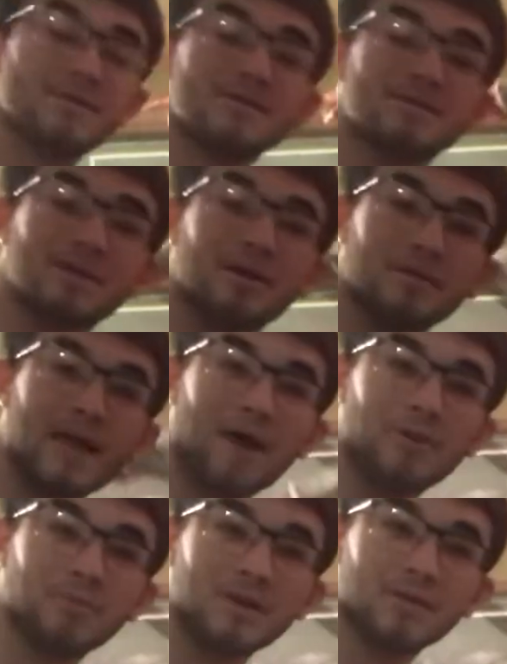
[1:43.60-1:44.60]
so that
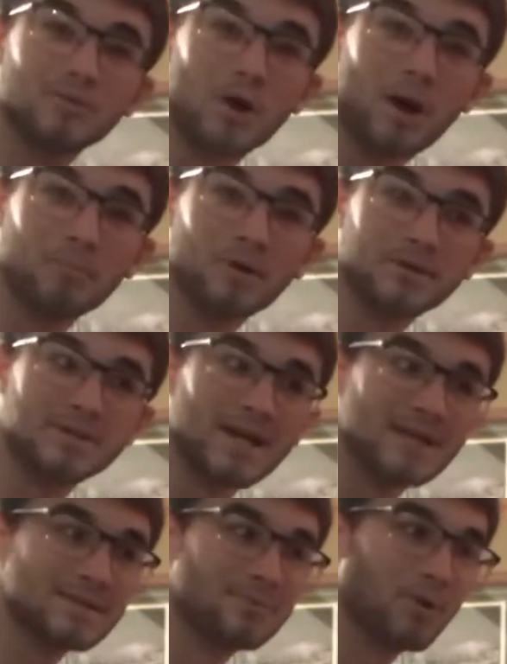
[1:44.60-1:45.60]
would be the Romberg
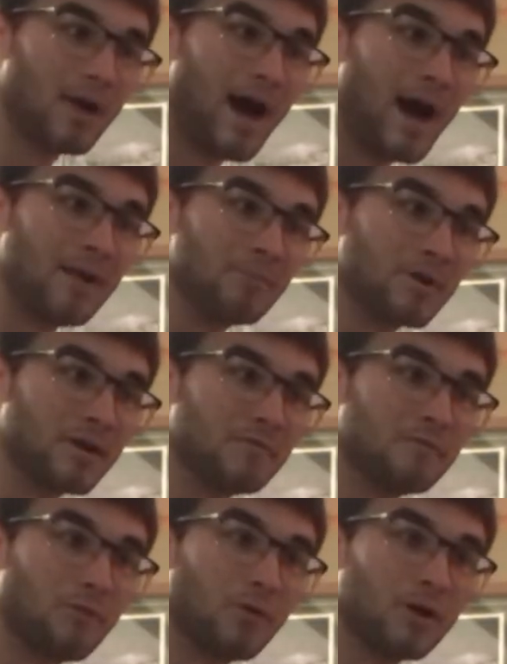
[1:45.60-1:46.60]
test. What I am looking
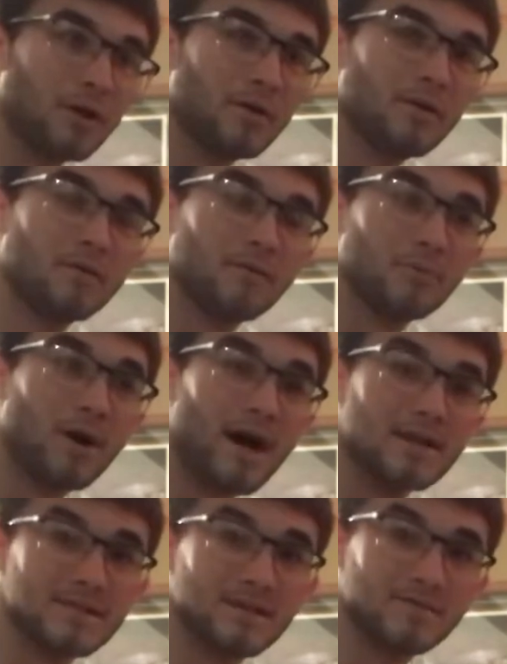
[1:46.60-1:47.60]
for
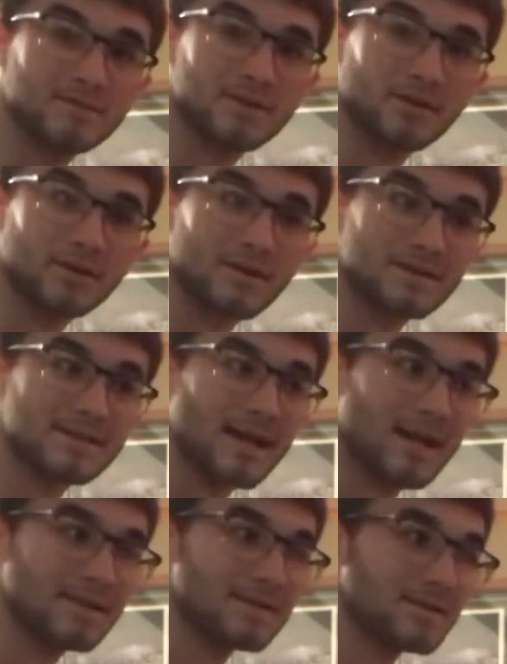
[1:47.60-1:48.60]
positives during this
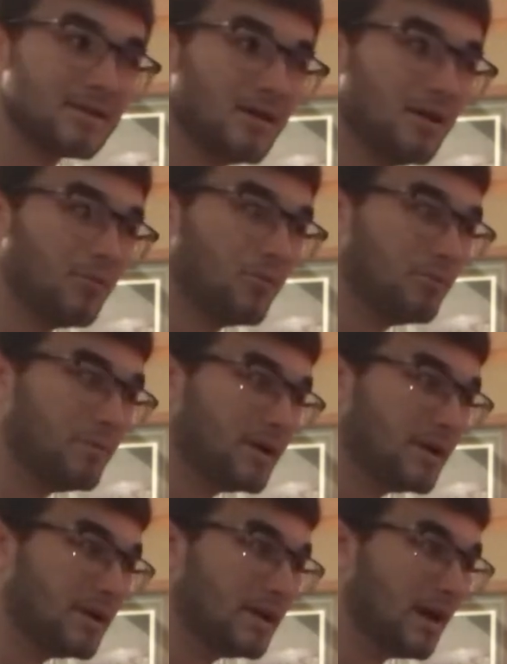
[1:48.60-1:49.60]
test would
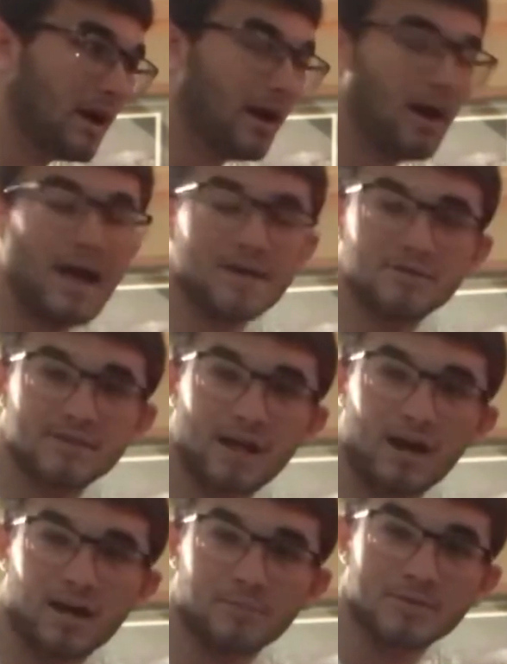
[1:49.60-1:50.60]
be, as you saw
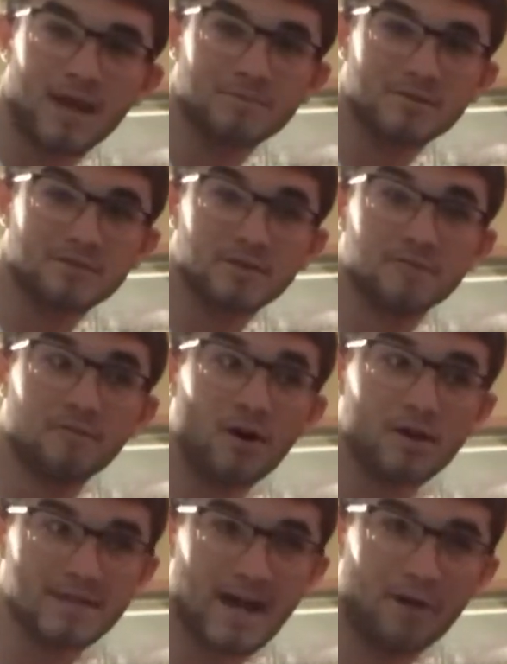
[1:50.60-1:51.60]
a couple times, if she
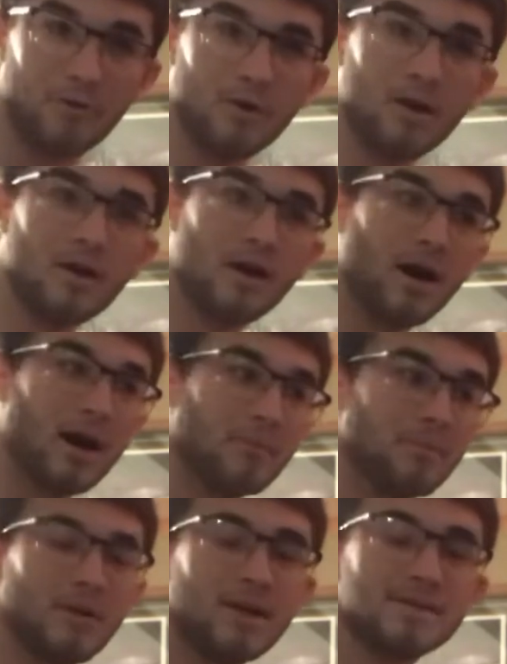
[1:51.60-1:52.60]
falls out.
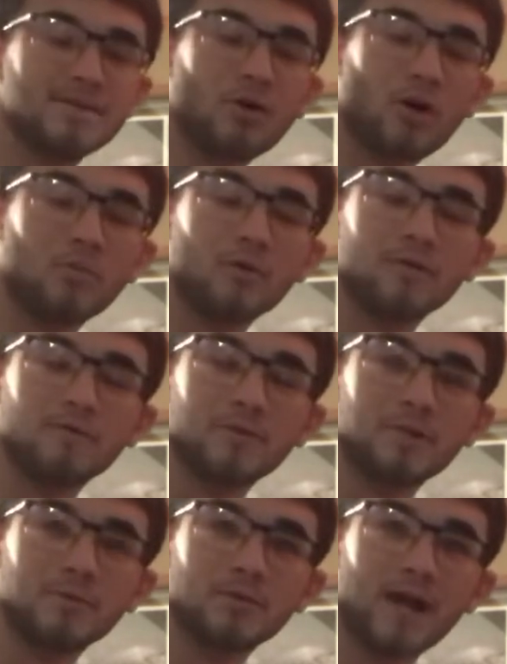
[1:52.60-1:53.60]
It's normal for
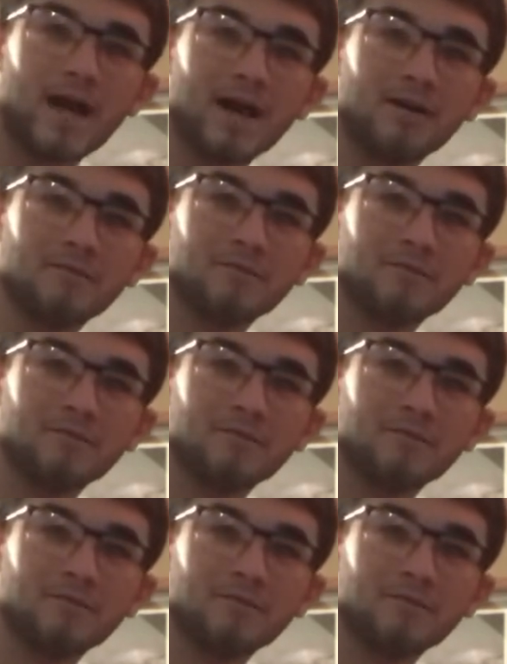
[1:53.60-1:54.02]
people to have